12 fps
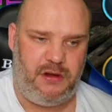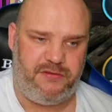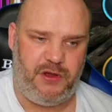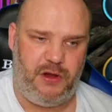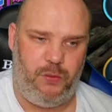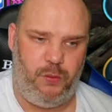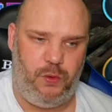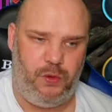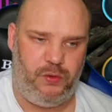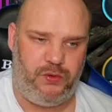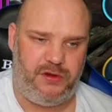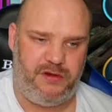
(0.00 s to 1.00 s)
I've got a
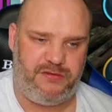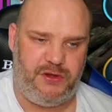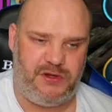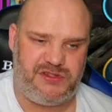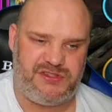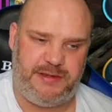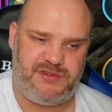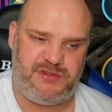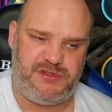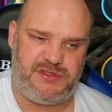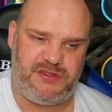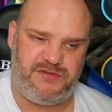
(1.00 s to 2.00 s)
Warlord and I've got a
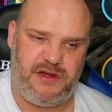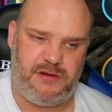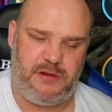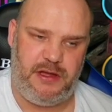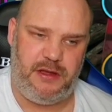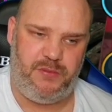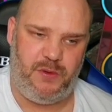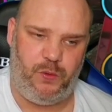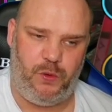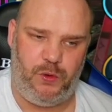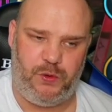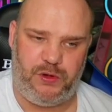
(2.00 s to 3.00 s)
Septimus, but
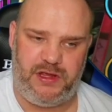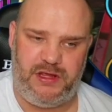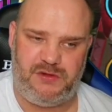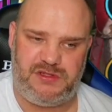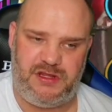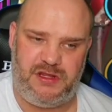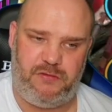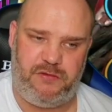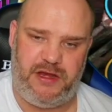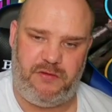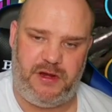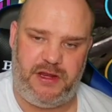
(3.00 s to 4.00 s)
Warlord I use in the
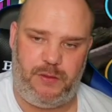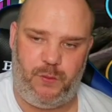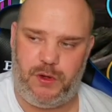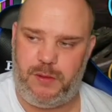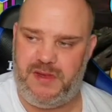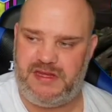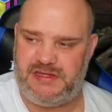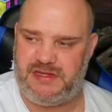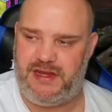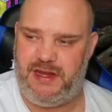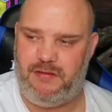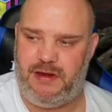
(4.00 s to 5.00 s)
arena. I didn't want to mess his
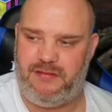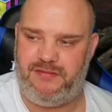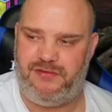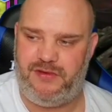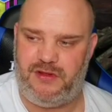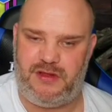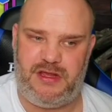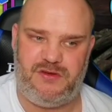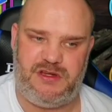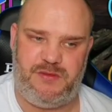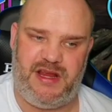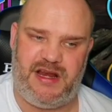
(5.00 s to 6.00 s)
gear up for
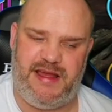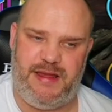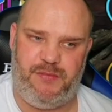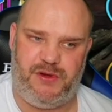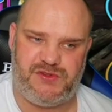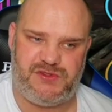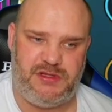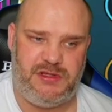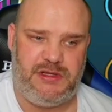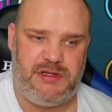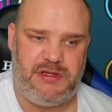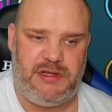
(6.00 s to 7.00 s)
using him in Clan Boss.
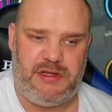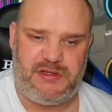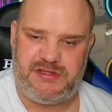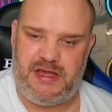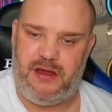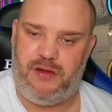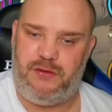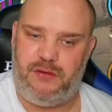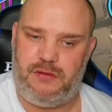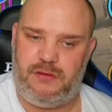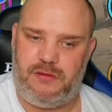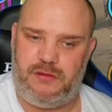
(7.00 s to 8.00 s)
So
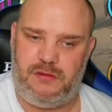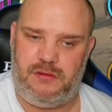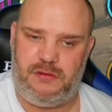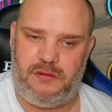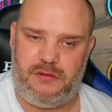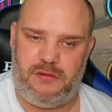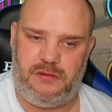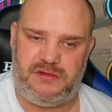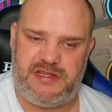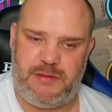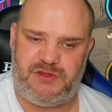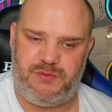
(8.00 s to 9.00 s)

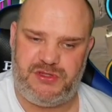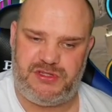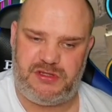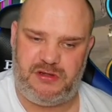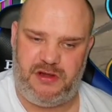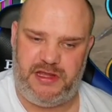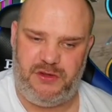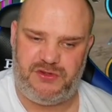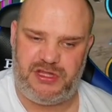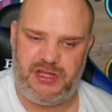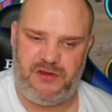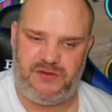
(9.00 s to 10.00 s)
Septimus I
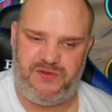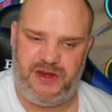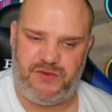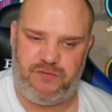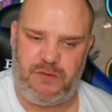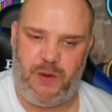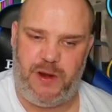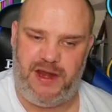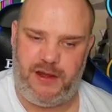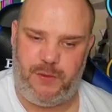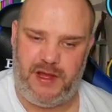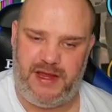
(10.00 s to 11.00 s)
used to use for this role
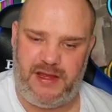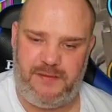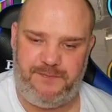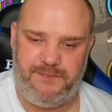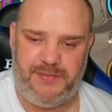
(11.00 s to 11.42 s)
anyway.